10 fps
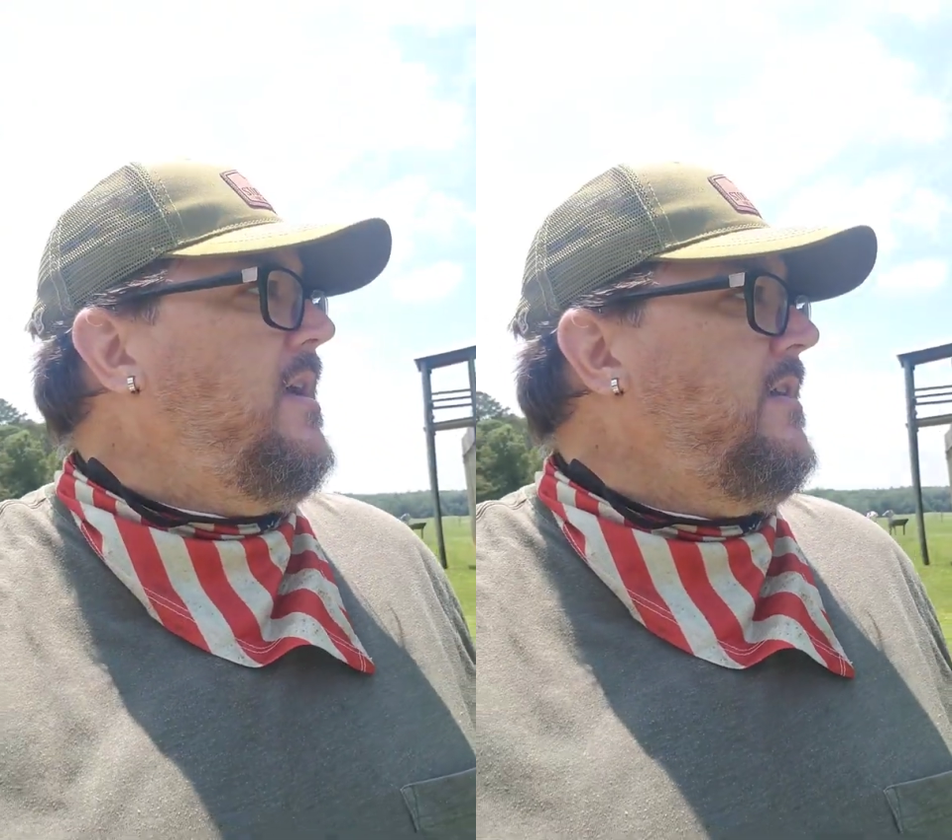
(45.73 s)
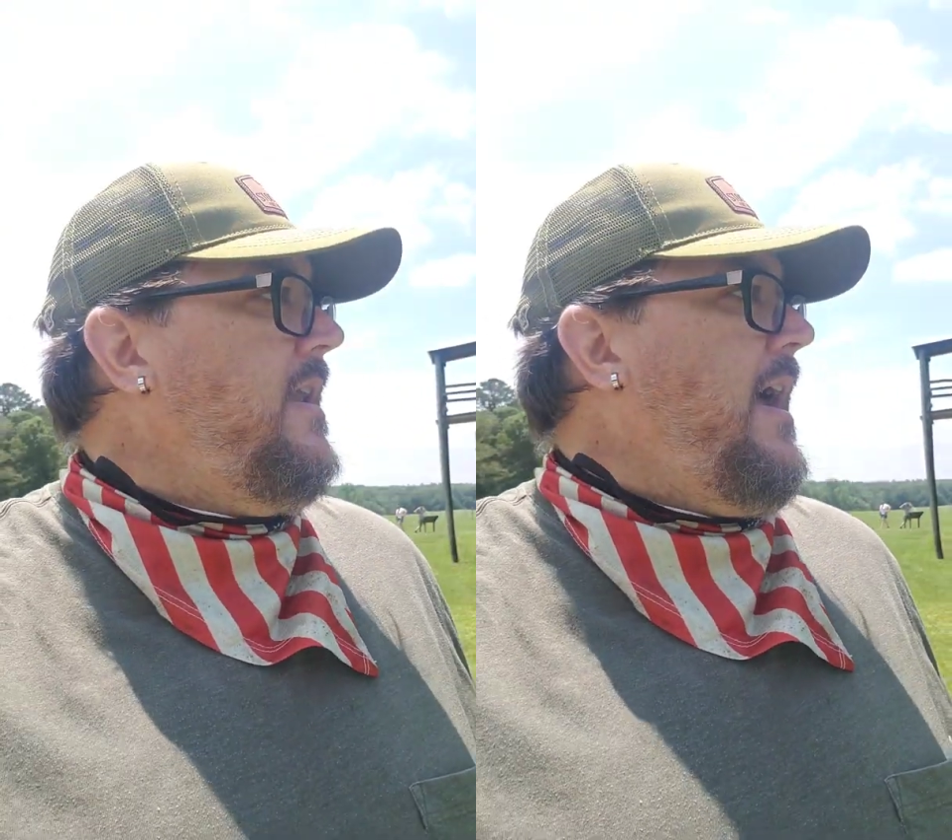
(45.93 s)

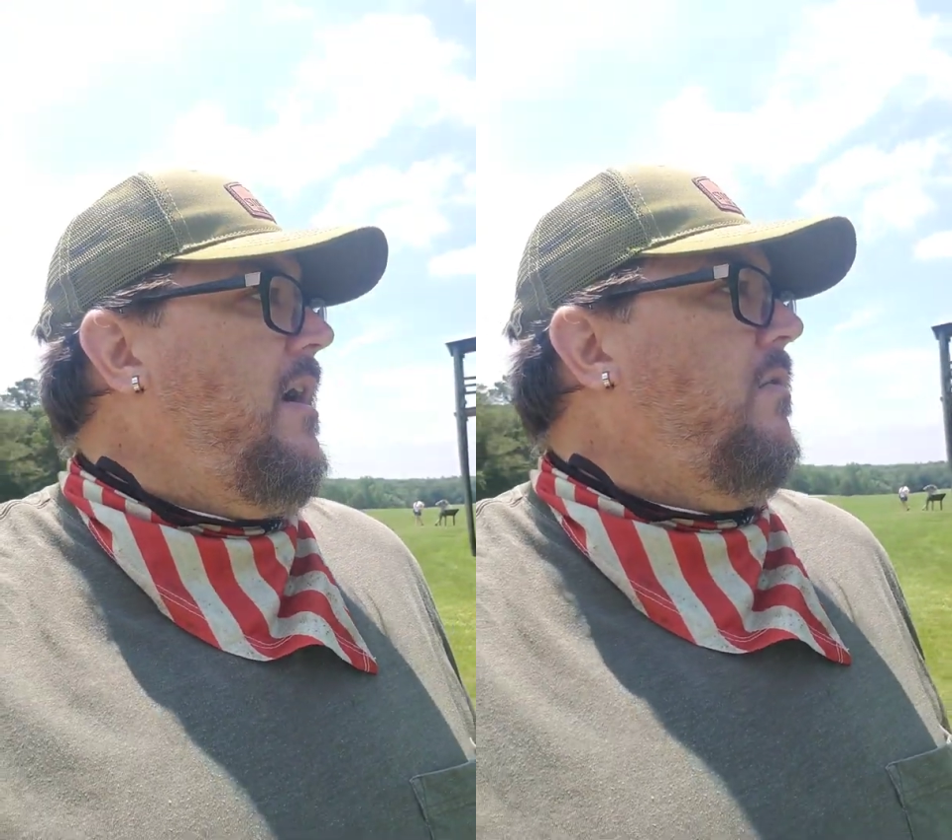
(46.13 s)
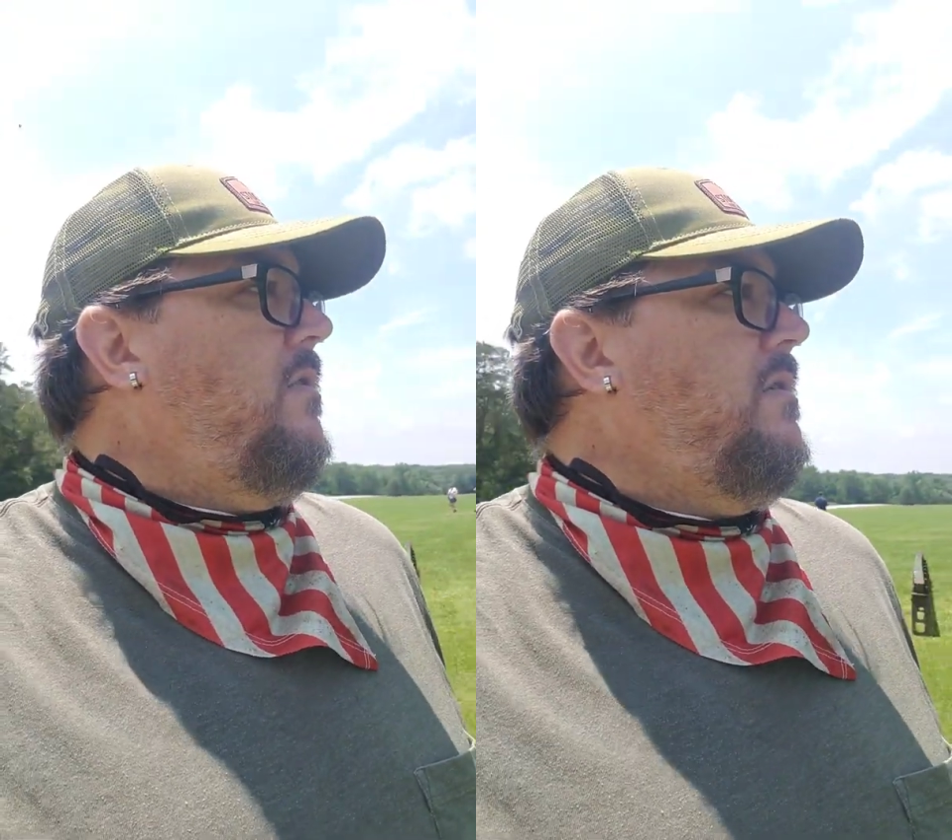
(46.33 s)

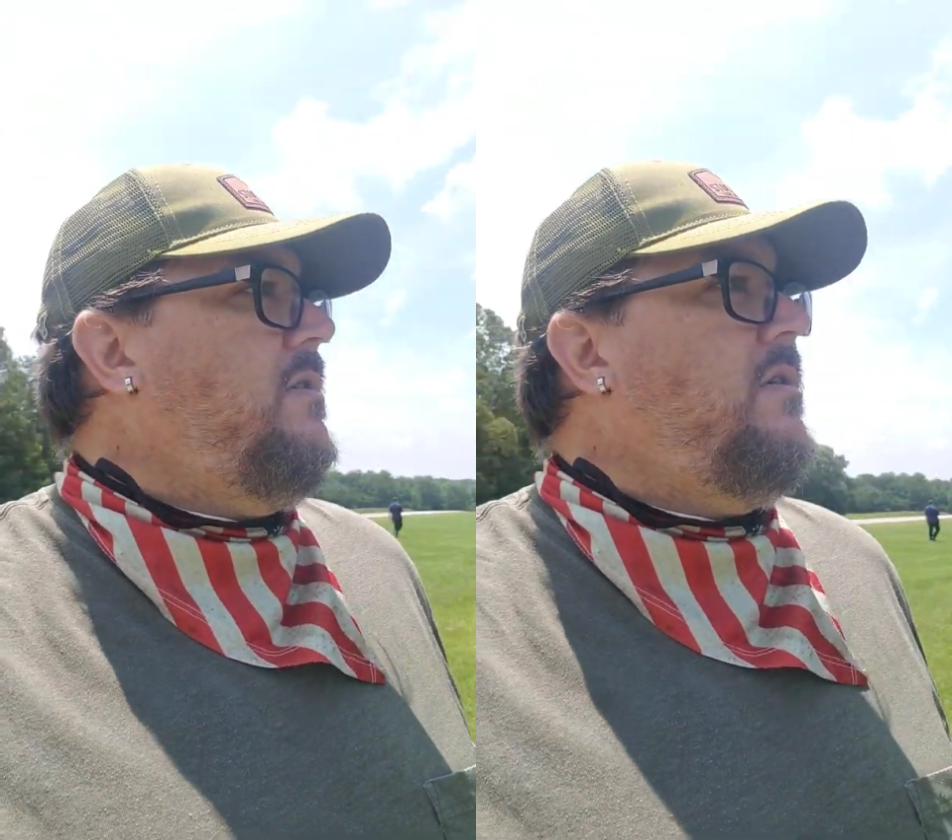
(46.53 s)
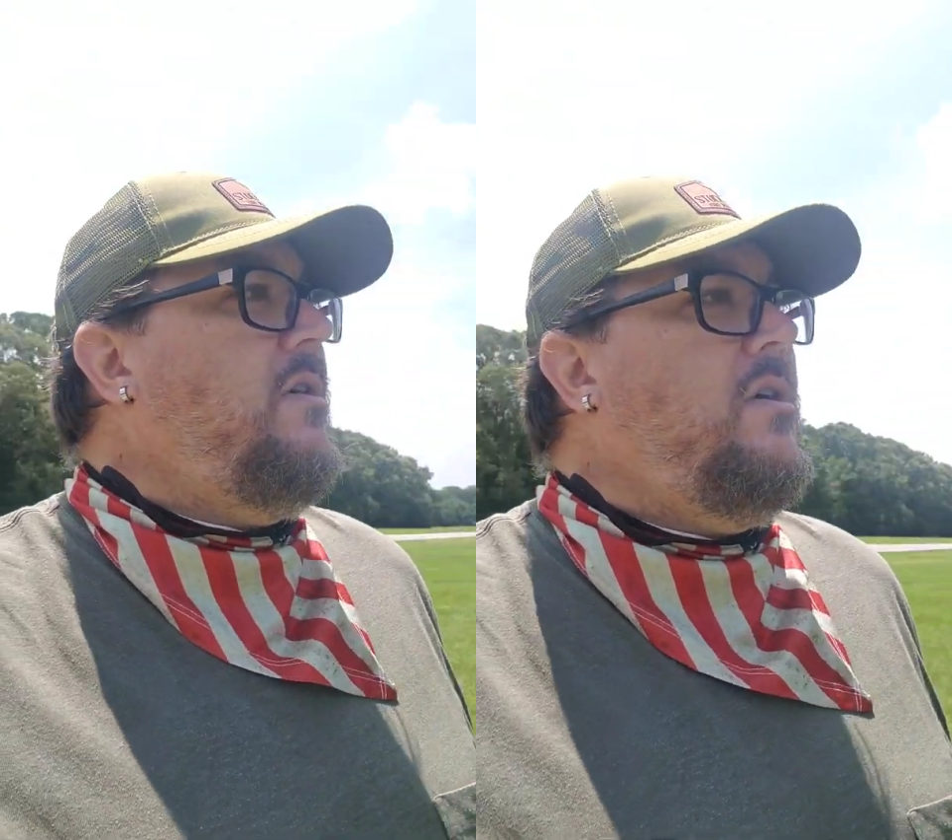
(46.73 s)
Now,
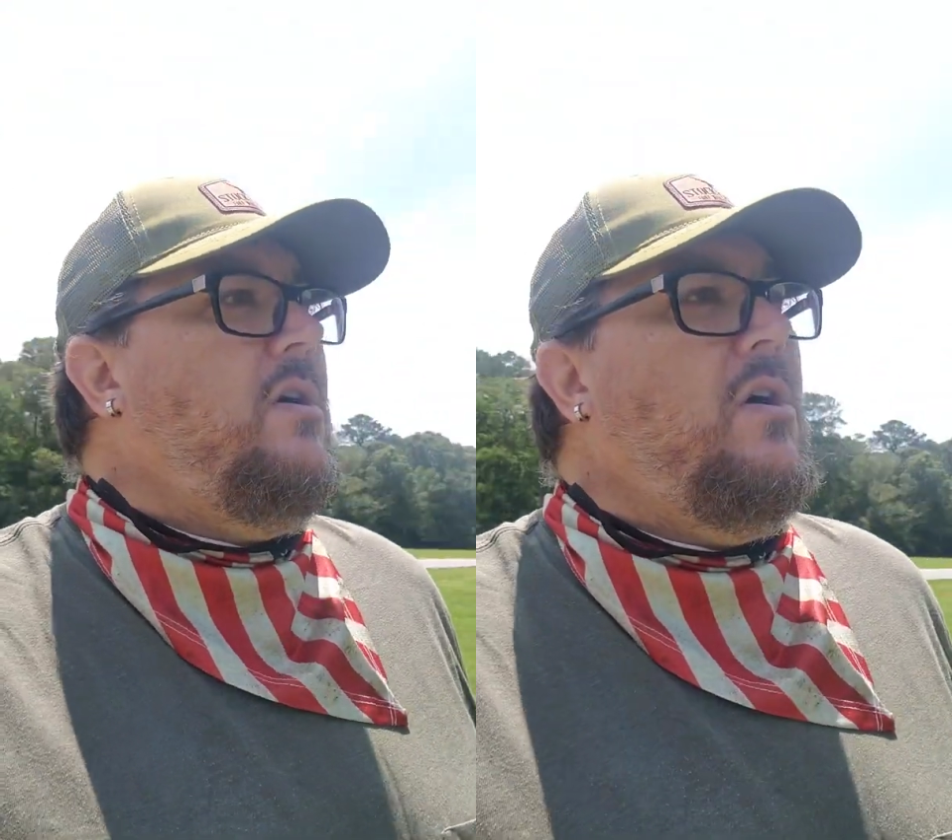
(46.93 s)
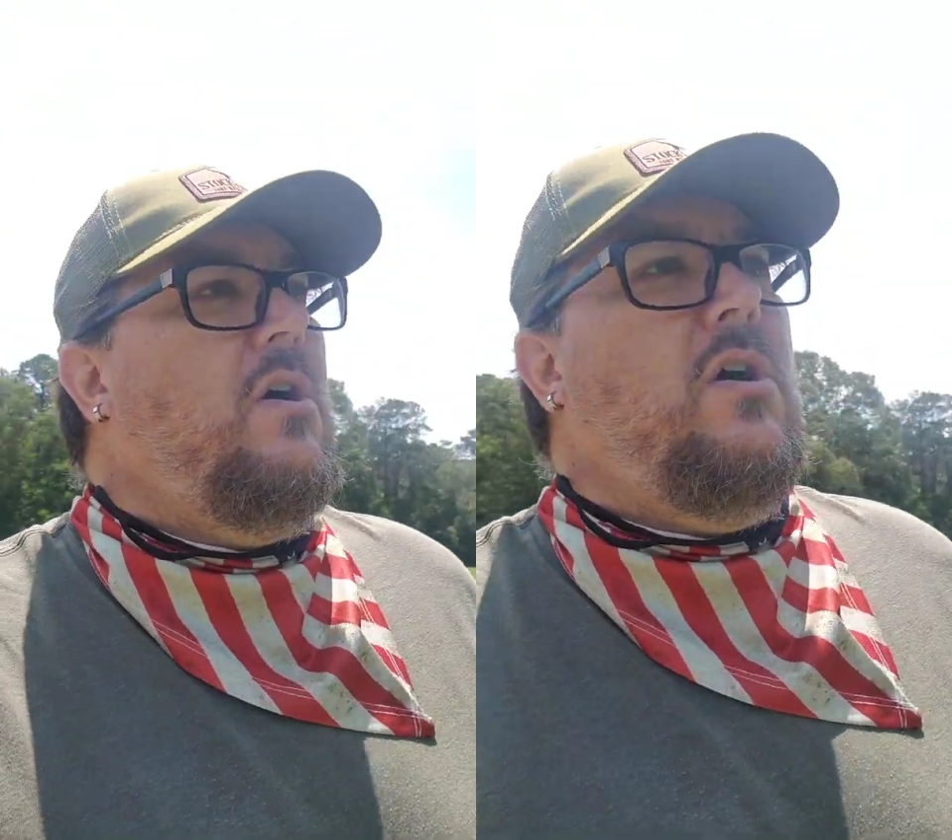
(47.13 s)

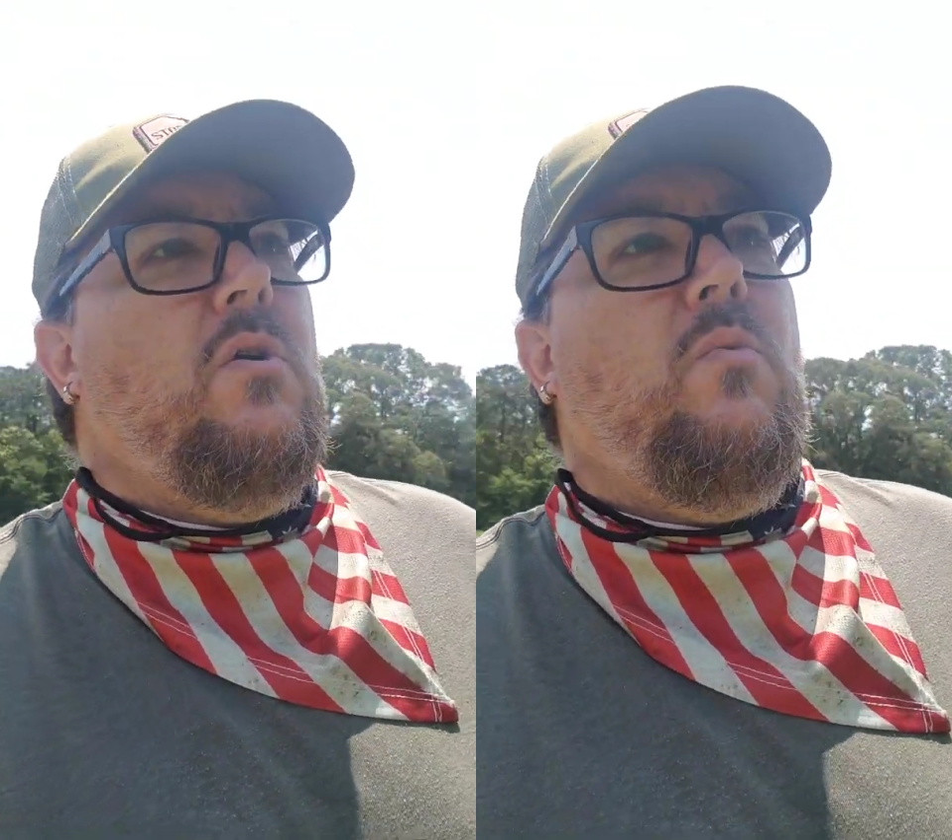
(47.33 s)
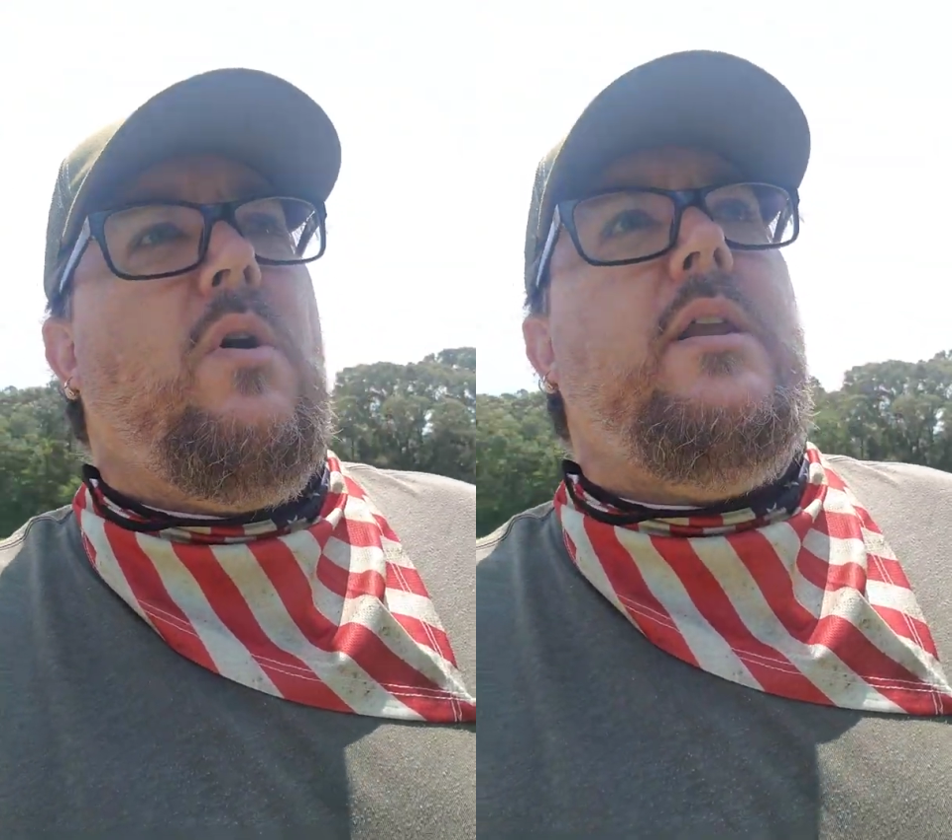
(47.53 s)

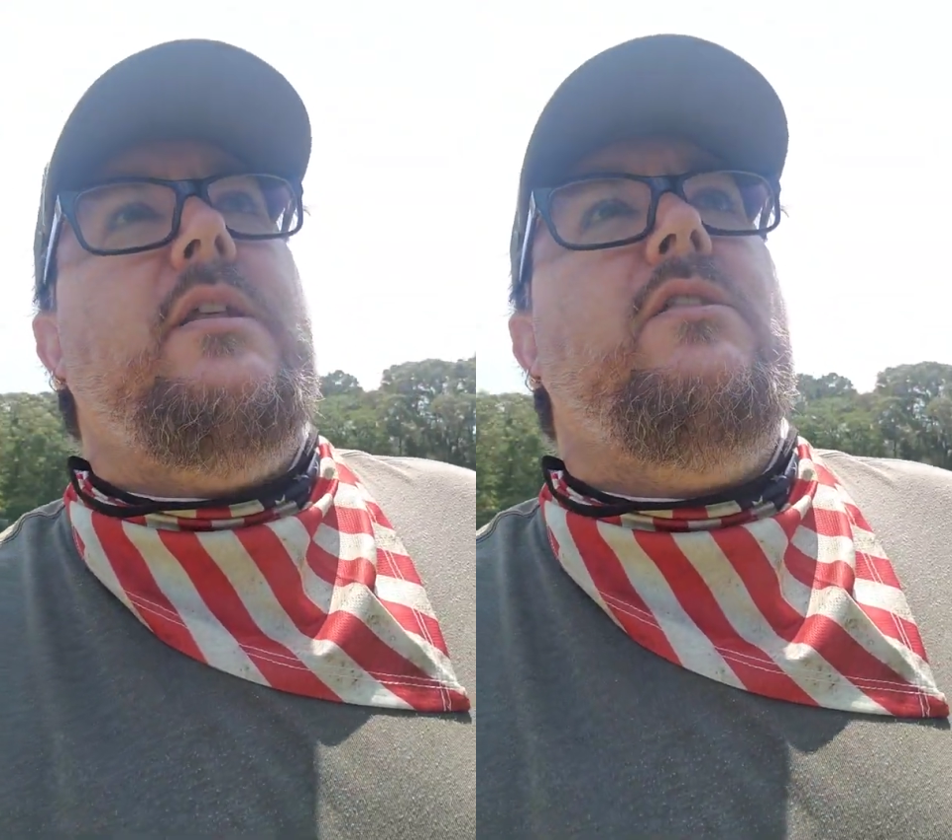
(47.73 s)
what in